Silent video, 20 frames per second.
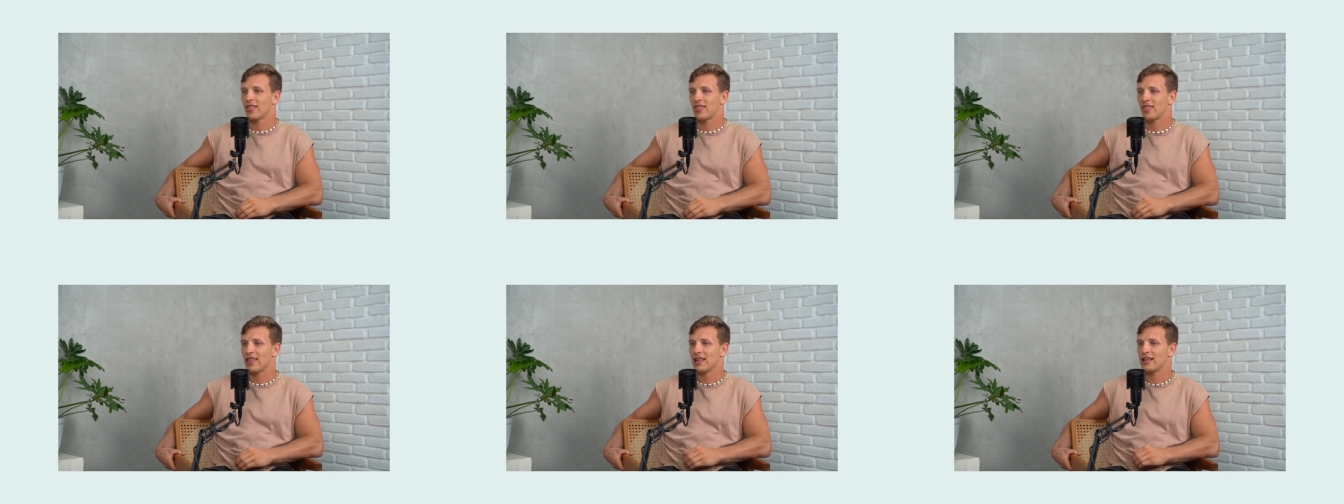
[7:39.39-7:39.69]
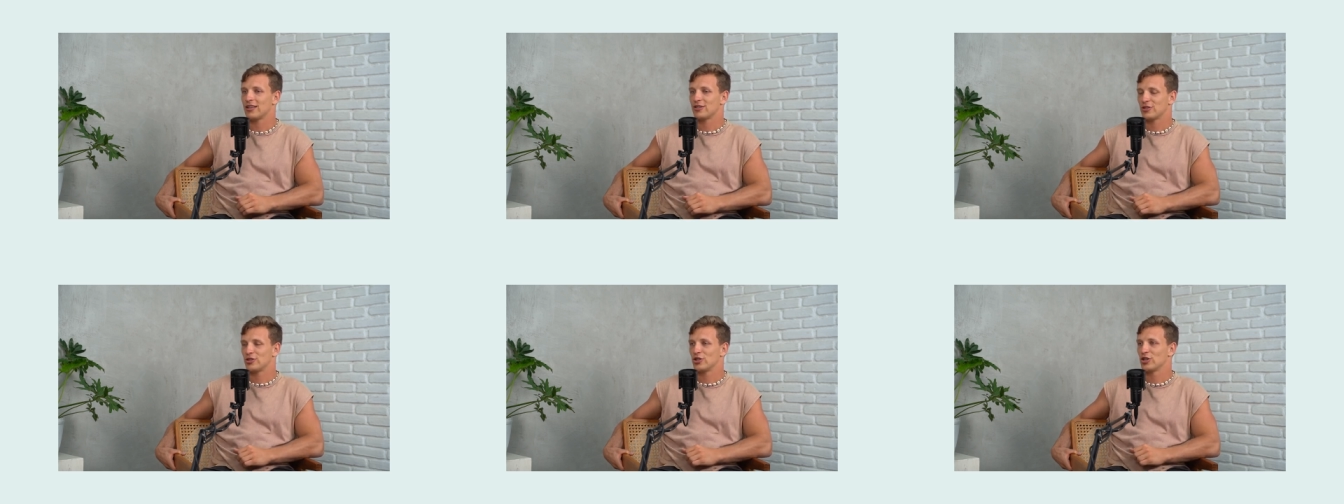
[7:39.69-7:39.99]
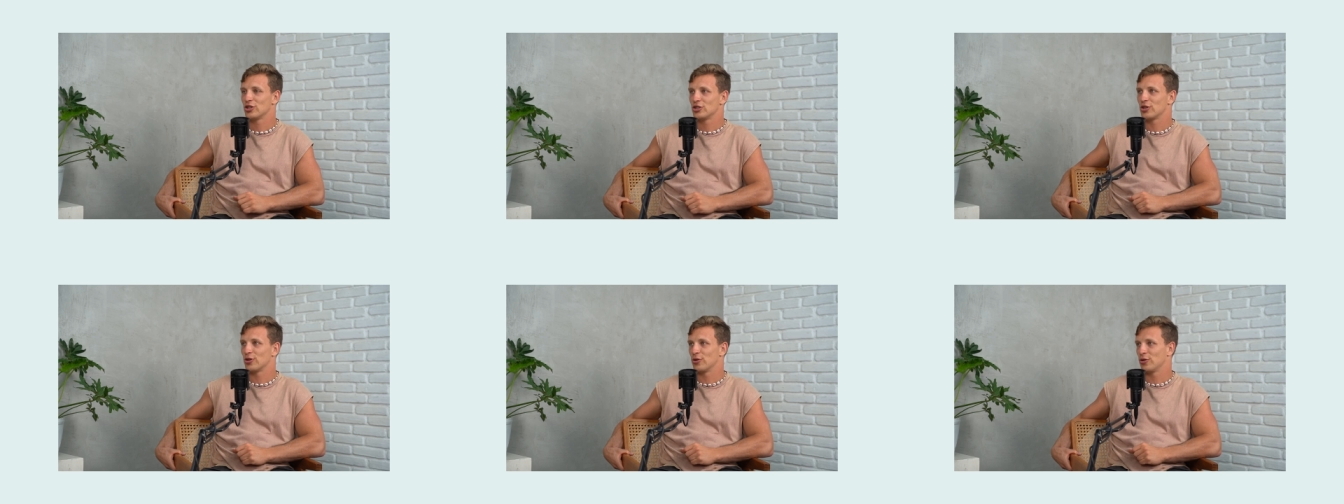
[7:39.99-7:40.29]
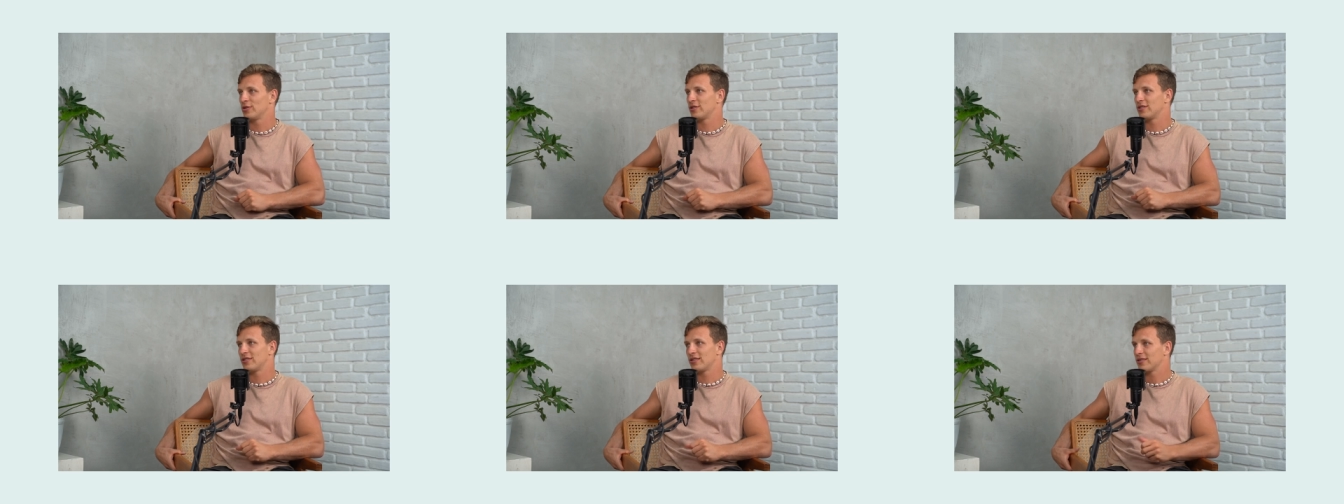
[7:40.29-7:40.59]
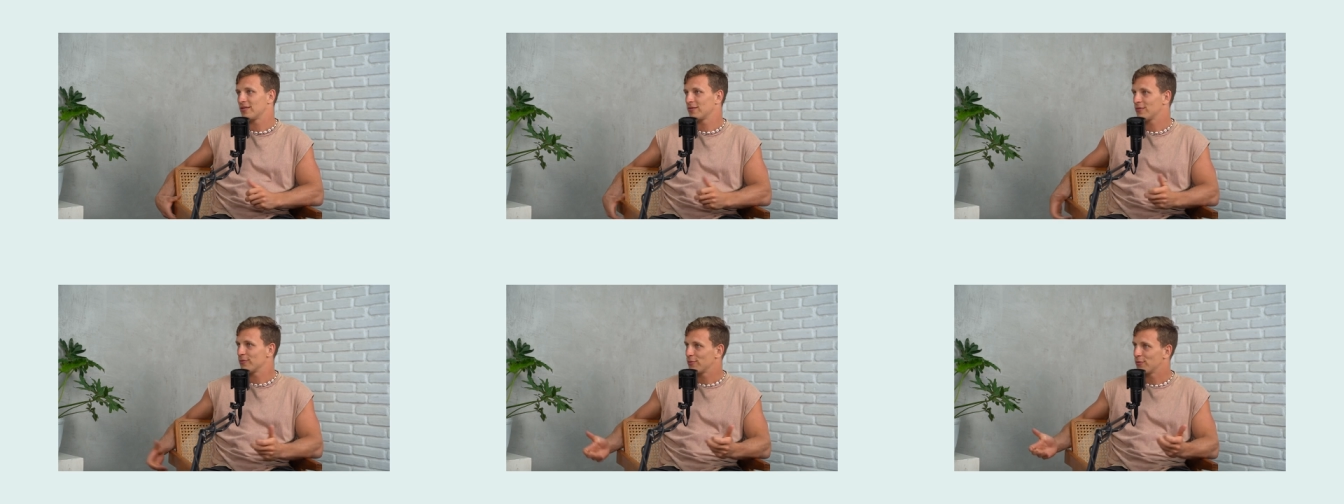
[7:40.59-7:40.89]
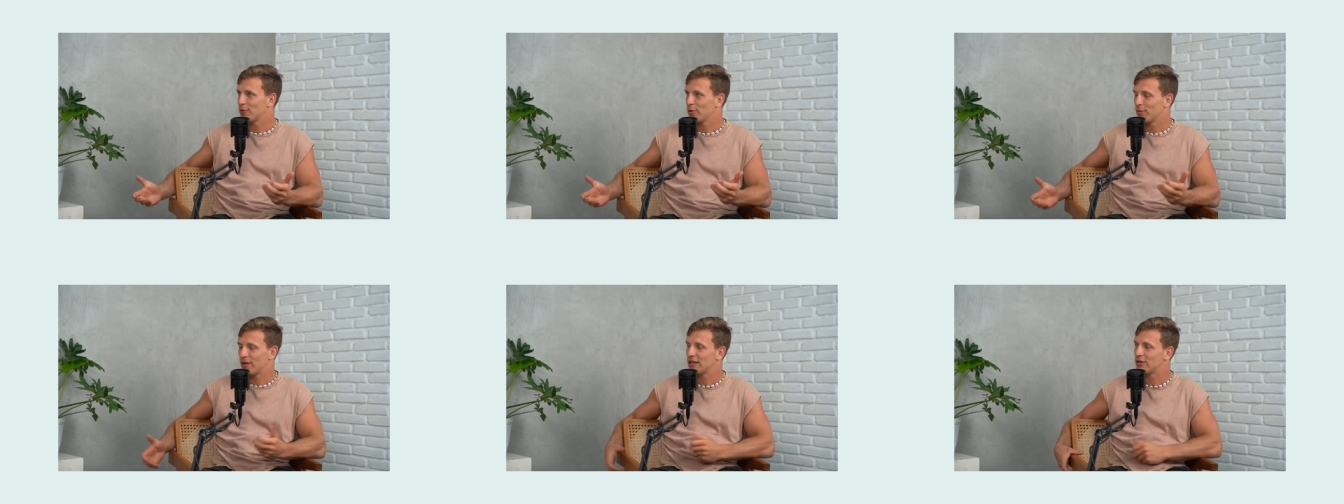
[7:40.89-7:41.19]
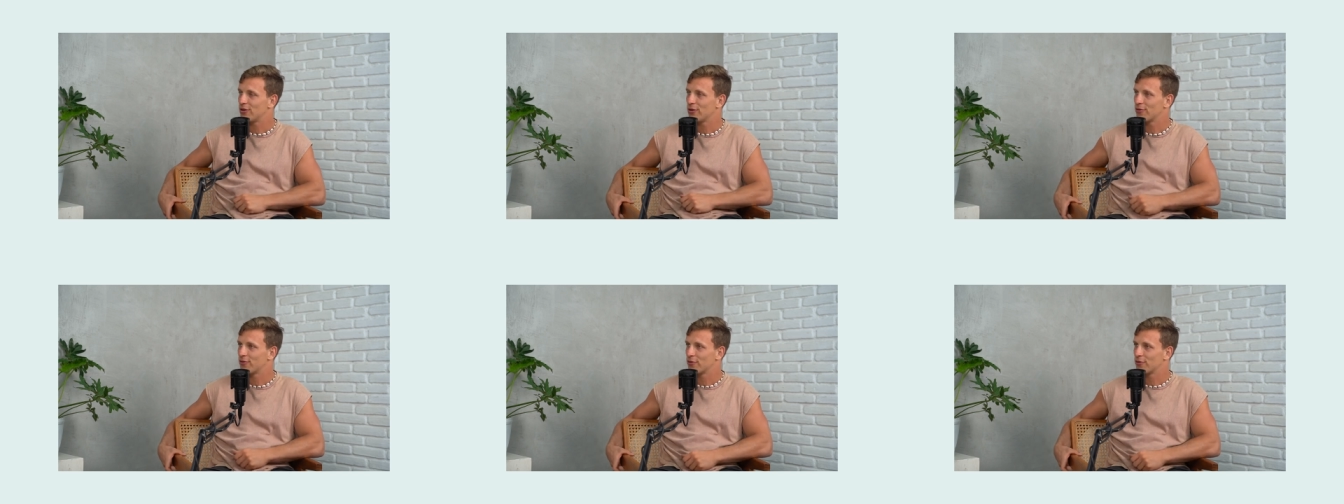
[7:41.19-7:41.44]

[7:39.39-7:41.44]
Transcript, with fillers: things just good will make you,